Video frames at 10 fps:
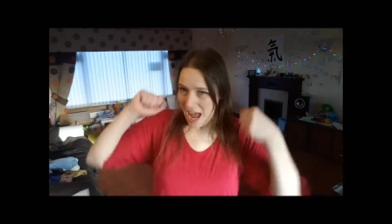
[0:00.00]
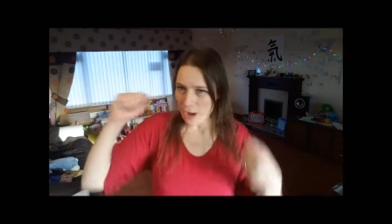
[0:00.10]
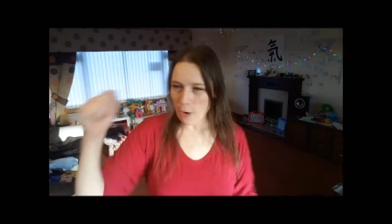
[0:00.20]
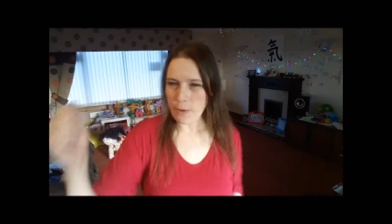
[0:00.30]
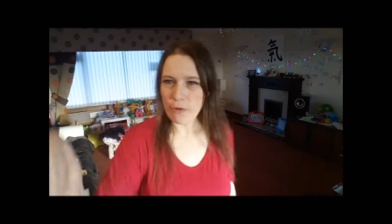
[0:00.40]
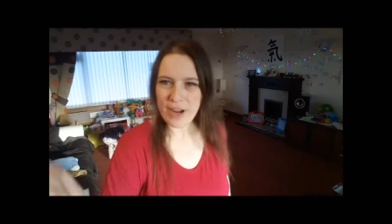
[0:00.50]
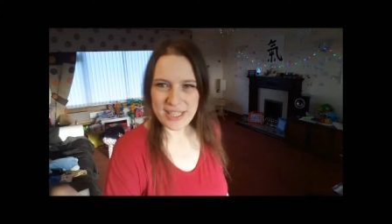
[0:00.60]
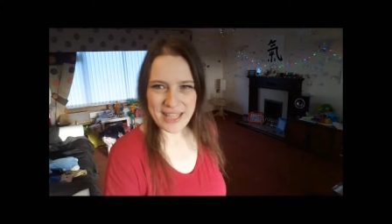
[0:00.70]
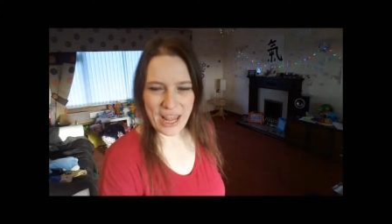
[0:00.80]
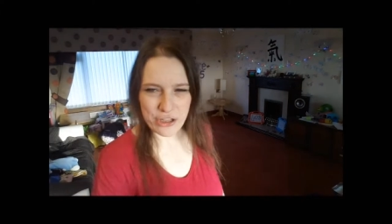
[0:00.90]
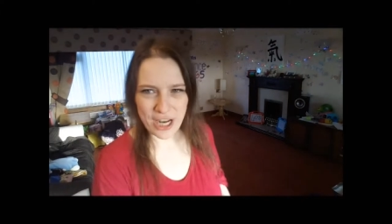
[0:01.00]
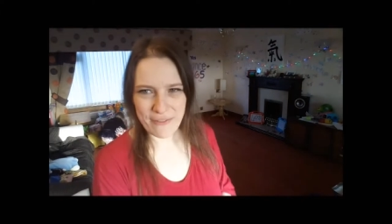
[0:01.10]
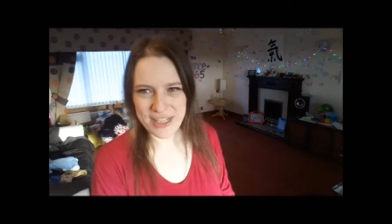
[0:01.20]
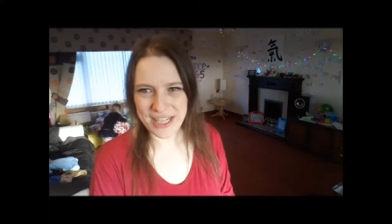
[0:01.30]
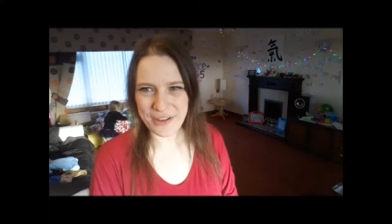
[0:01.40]
I hope you're raising energy
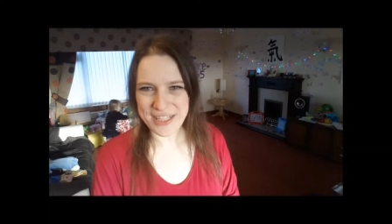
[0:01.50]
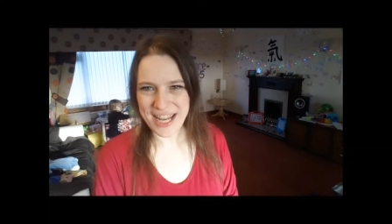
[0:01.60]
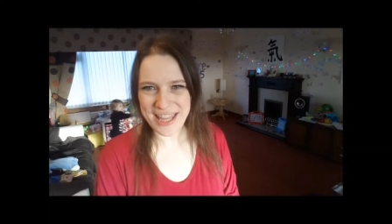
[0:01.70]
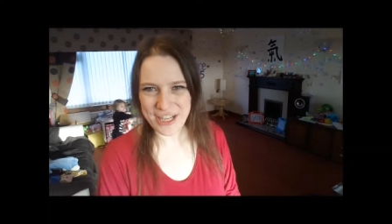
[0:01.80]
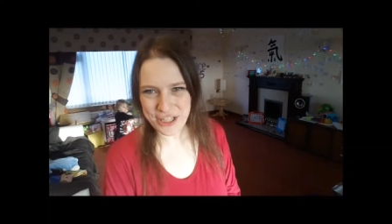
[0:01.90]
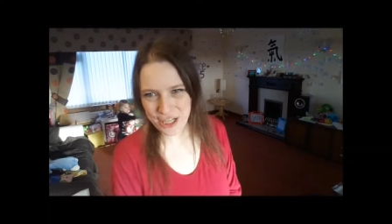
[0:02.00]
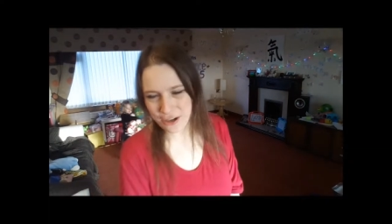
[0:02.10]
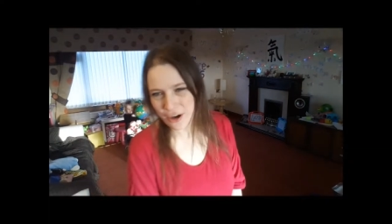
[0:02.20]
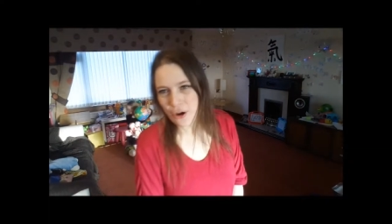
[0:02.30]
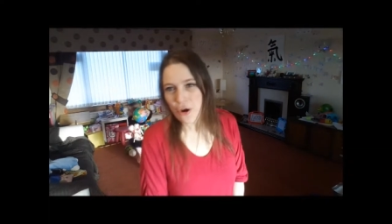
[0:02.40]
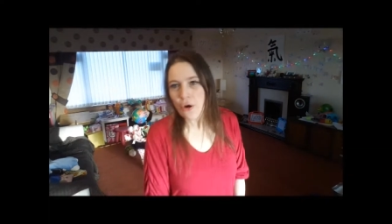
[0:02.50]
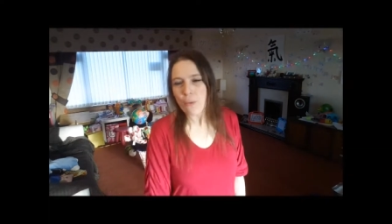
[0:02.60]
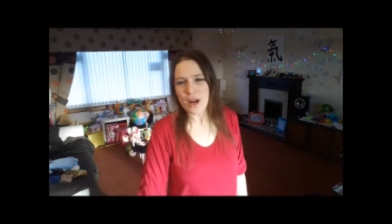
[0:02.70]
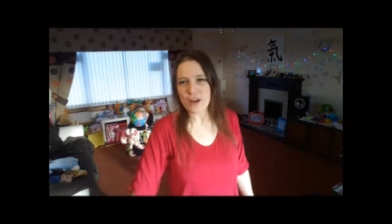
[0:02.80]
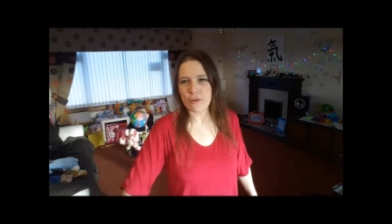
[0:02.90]
every single day this year.
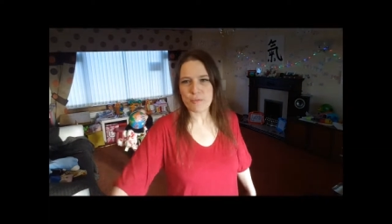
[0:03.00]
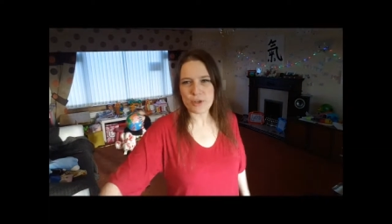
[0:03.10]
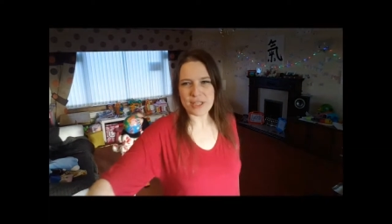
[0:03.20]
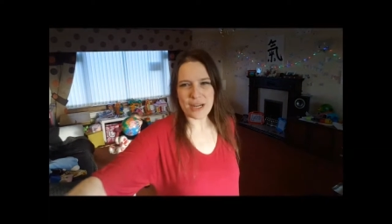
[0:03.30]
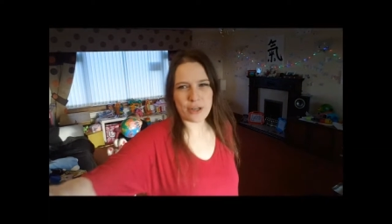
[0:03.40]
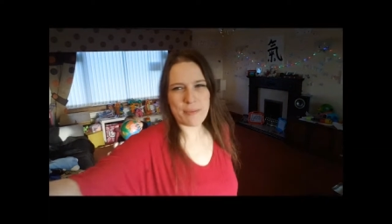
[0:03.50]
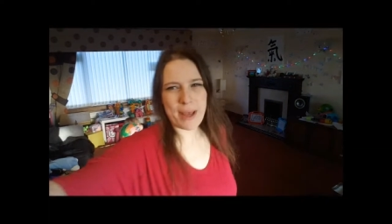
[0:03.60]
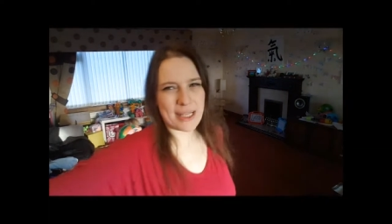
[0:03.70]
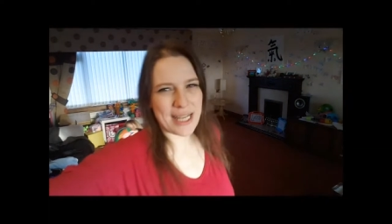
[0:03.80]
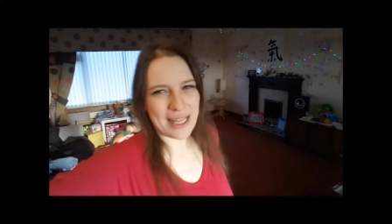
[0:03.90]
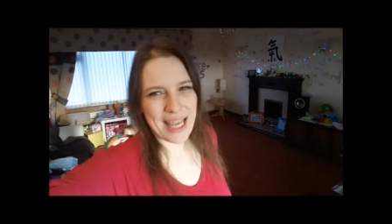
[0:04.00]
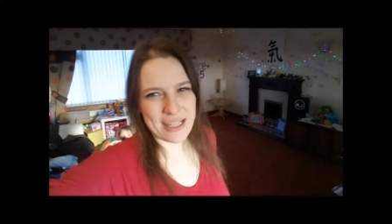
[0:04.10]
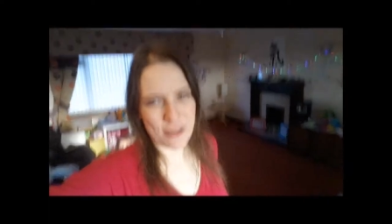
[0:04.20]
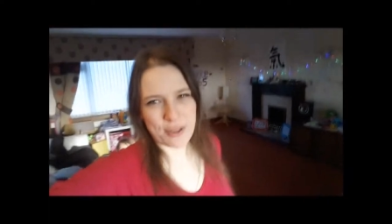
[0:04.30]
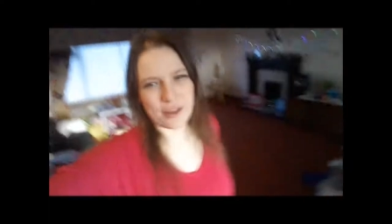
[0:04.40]
Wonderful. Bush and I are going to meditate
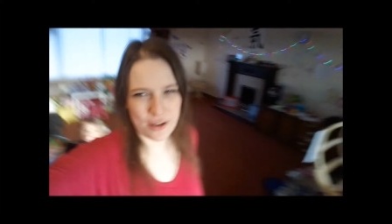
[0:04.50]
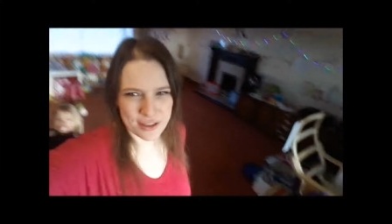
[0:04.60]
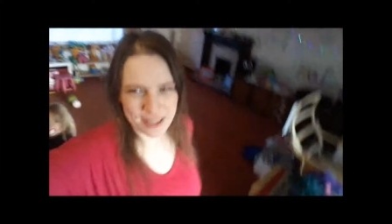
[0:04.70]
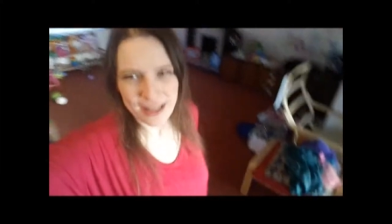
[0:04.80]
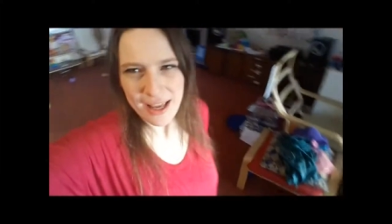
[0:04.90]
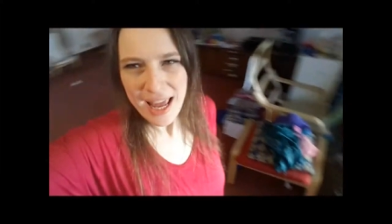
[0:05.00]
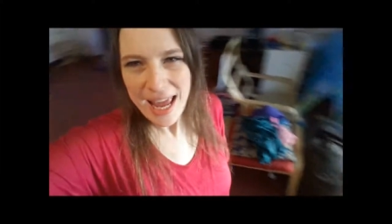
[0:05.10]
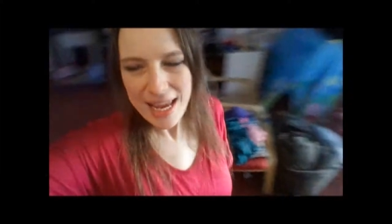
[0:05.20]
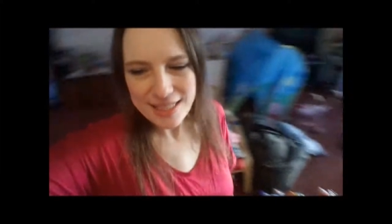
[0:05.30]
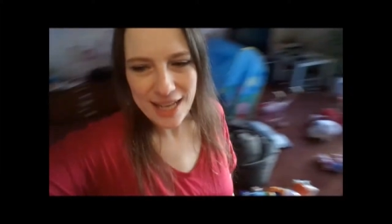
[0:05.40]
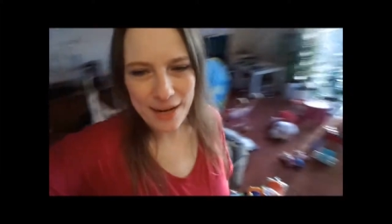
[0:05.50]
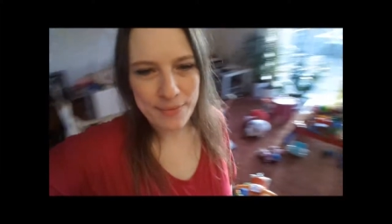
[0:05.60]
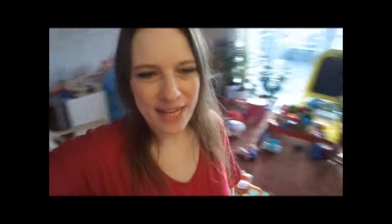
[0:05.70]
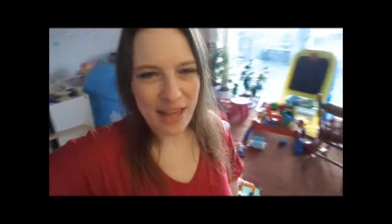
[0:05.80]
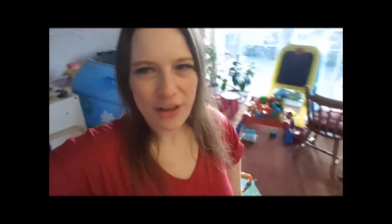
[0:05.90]
later because it's time
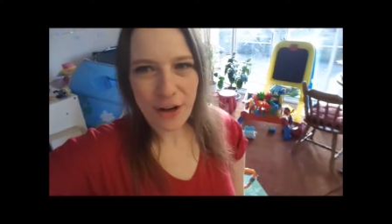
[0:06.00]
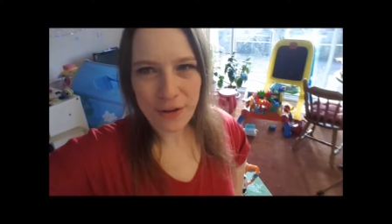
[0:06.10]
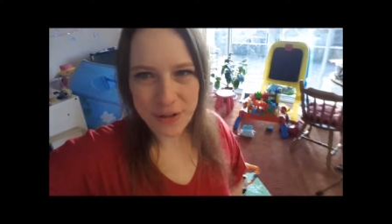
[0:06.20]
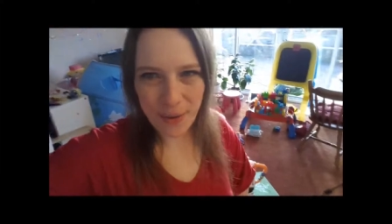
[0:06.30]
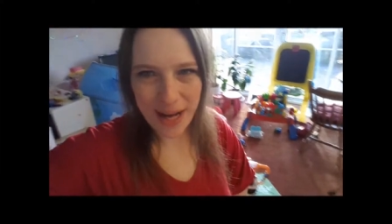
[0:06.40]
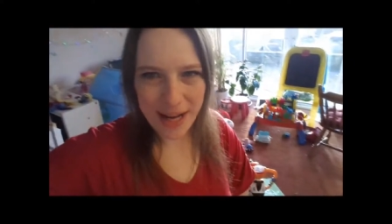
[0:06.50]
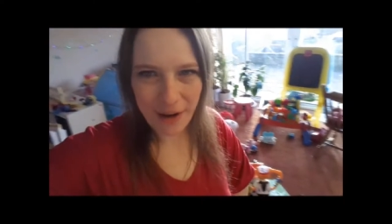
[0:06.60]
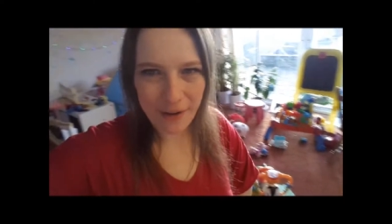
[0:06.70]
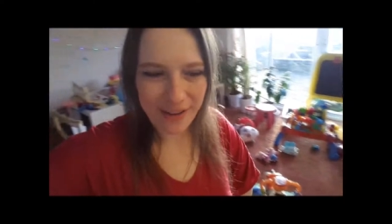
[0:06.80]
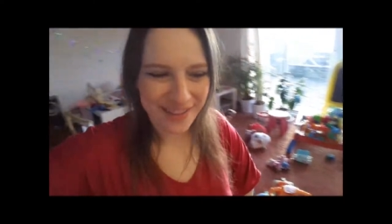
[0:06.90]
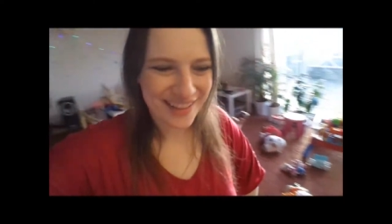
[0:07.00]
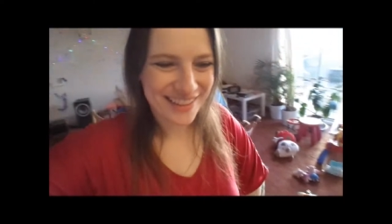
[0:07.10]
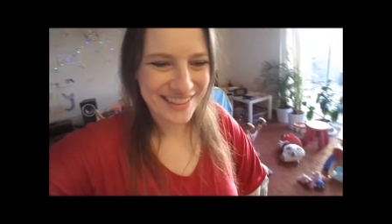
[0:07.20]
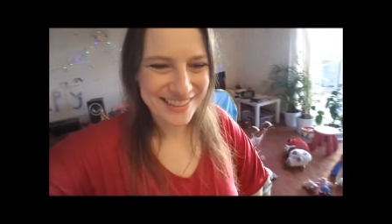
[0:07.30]
to get the girls away now.